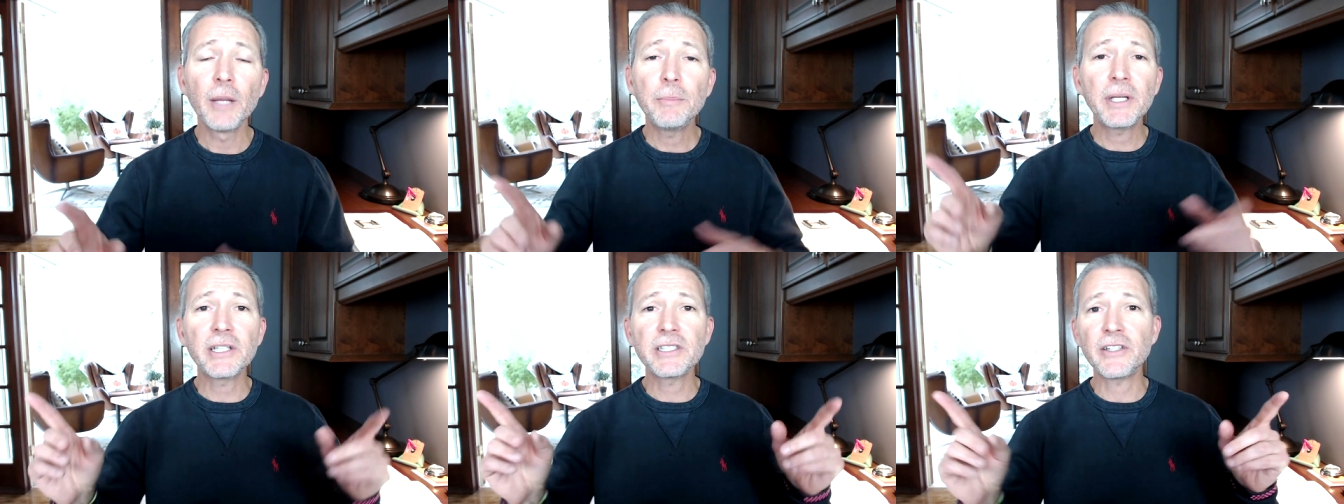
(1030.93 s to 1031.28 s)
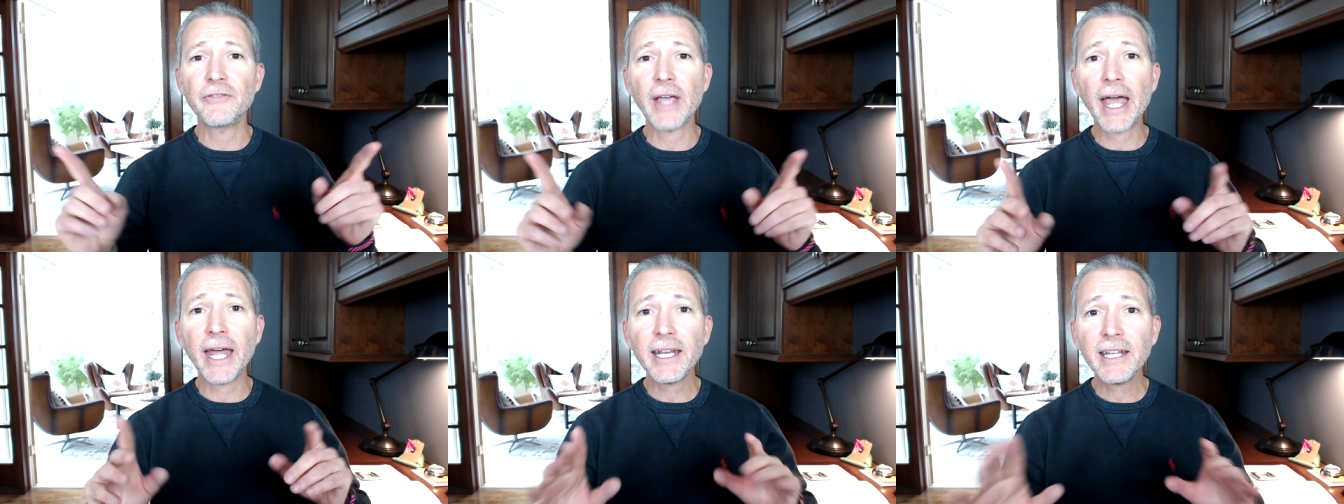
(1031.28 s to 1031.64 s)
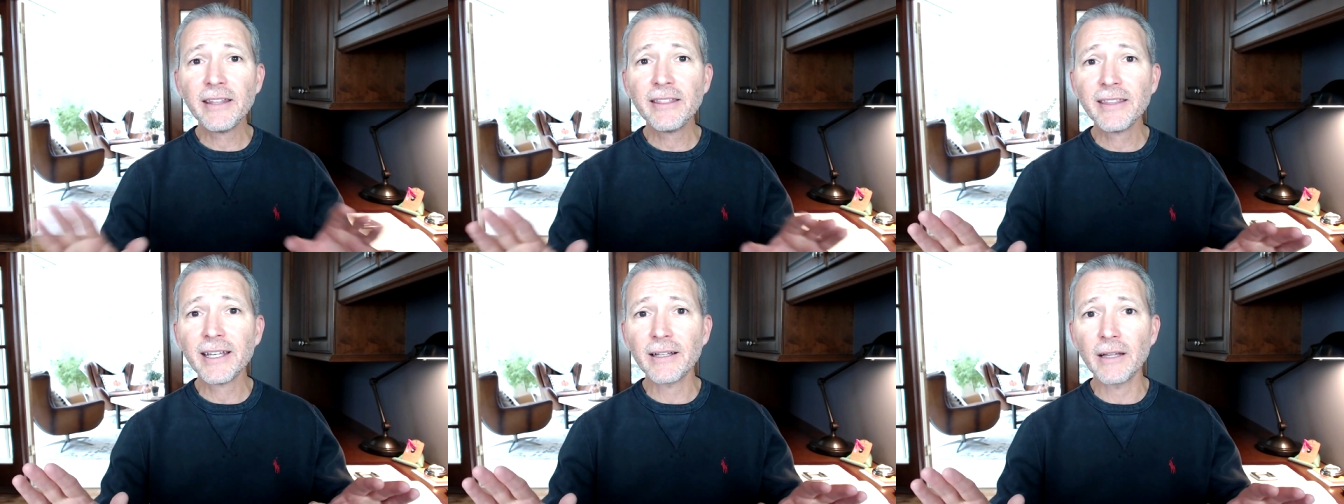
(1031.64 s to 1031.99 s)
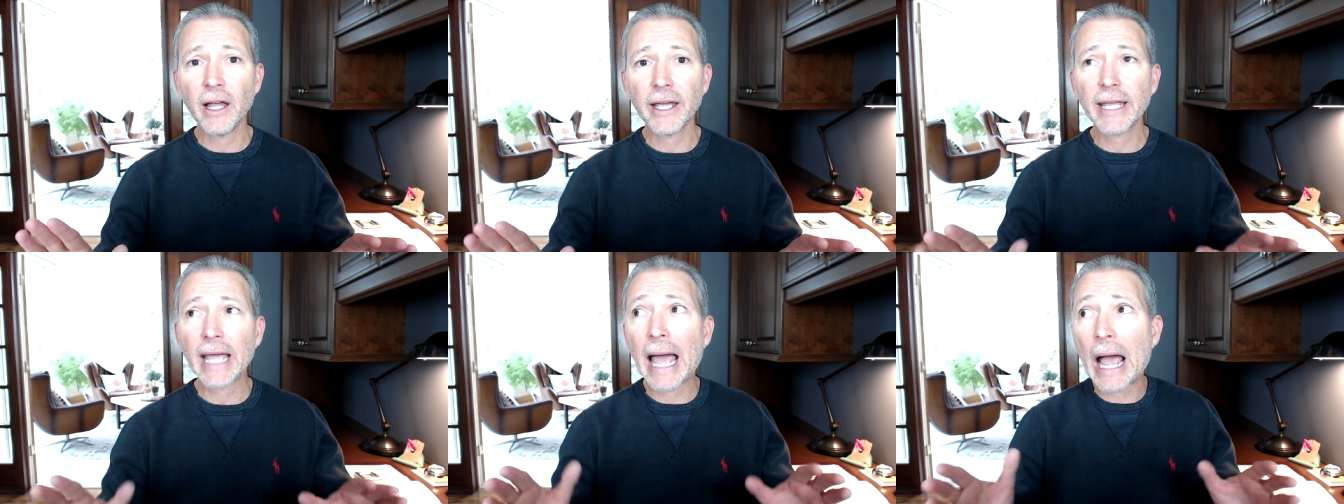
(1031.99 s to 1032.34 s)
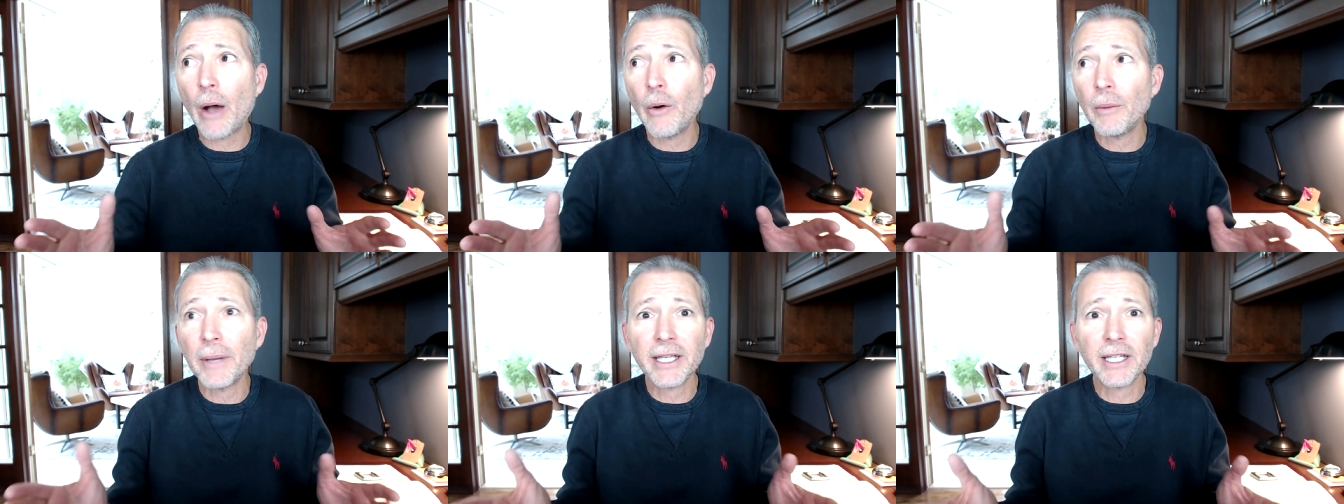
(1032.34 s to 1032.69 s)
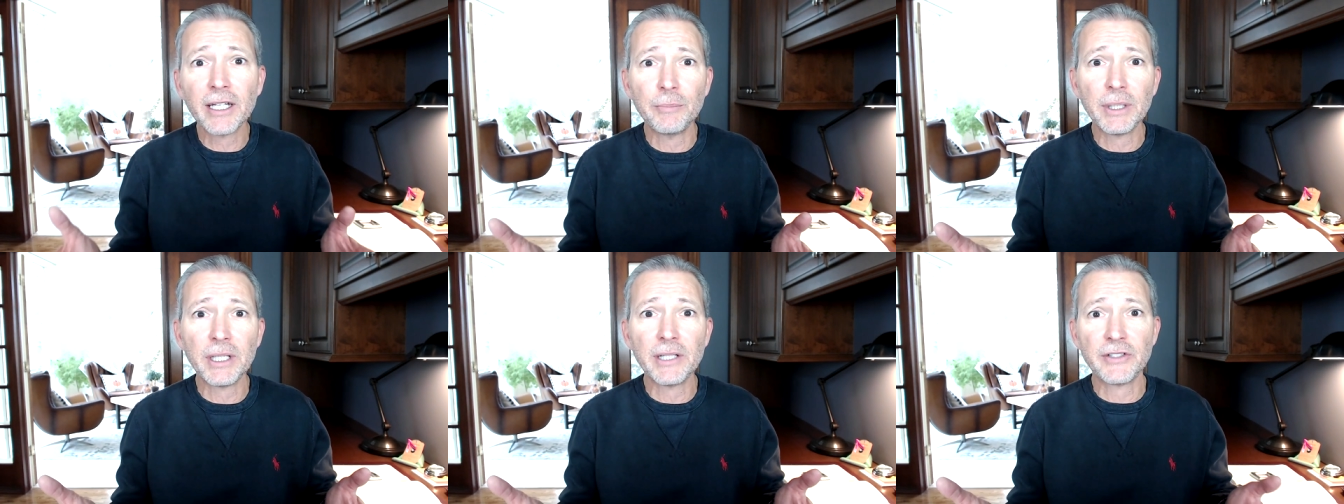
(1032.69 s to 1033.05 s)
because if anything like how am I
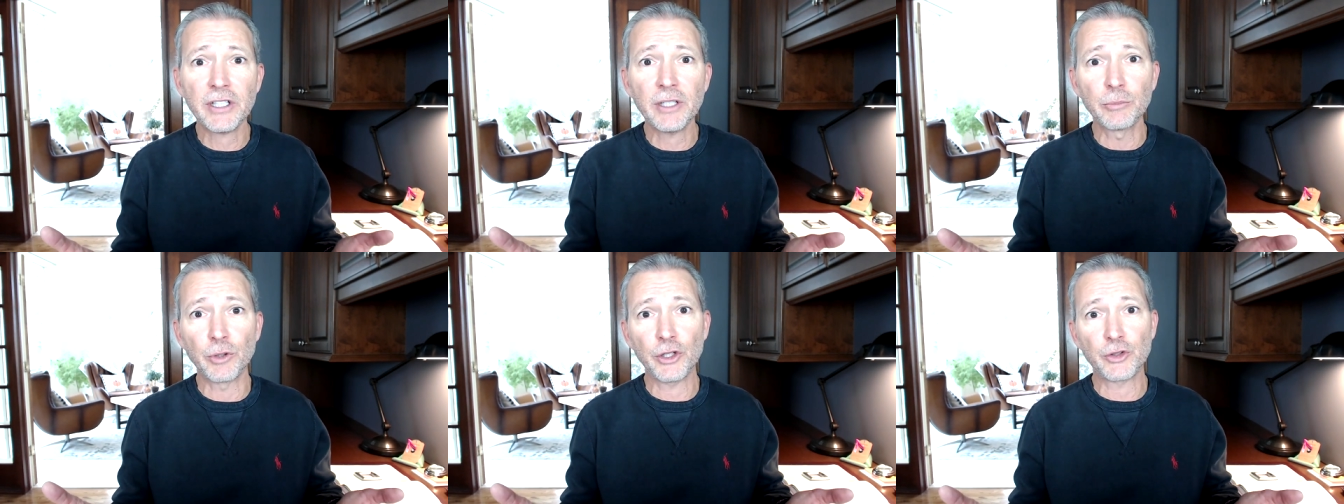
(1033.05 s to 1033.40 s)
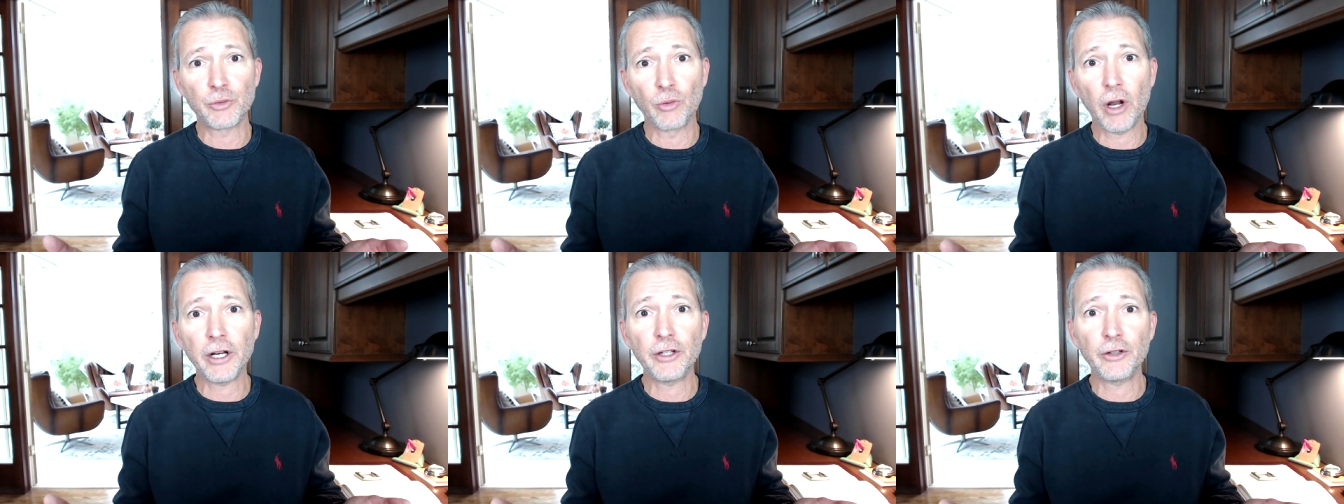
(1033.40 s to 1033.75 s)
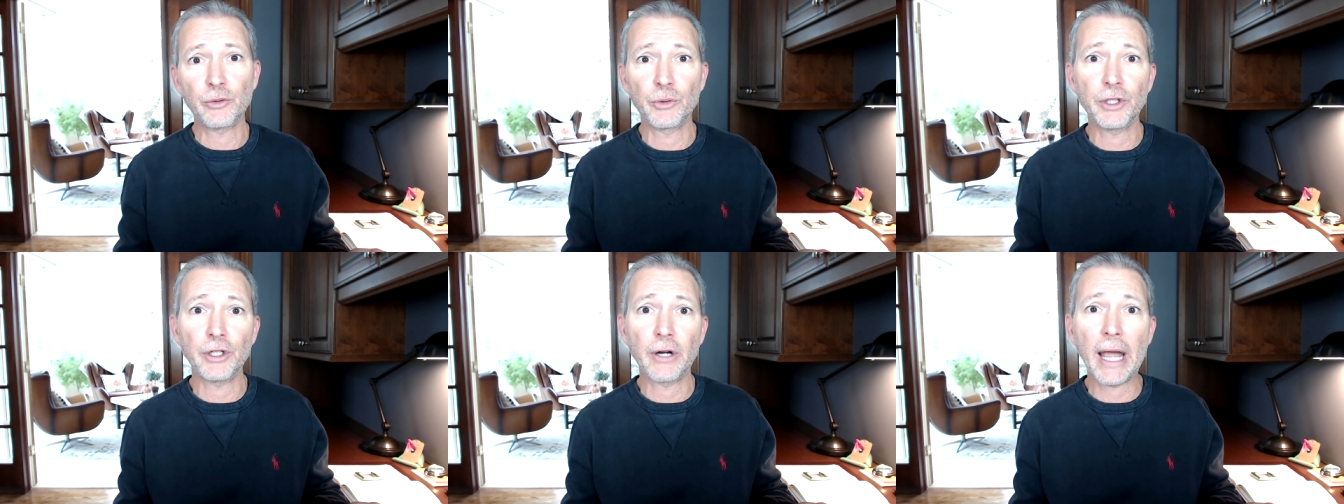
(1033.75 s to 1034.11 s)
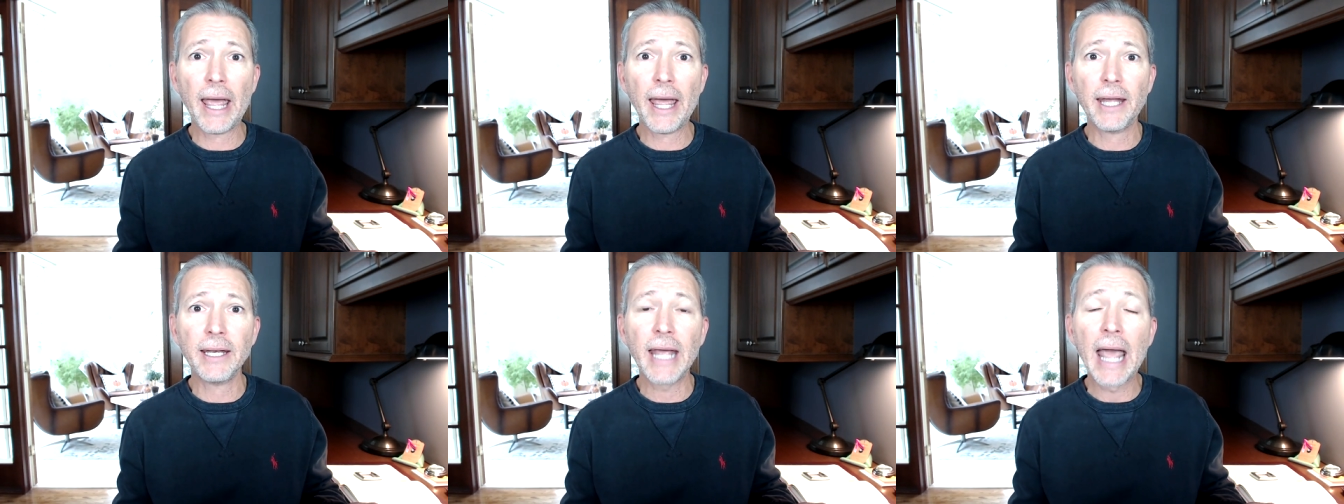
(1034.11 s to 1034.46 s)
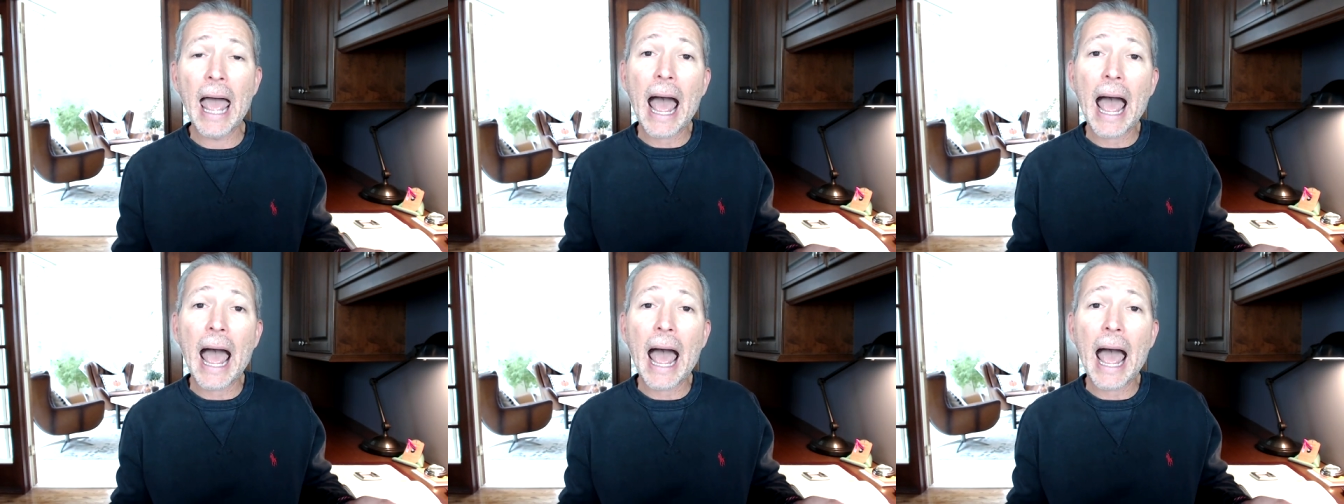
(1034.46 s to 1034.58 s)
going to be a zebra is running through your head,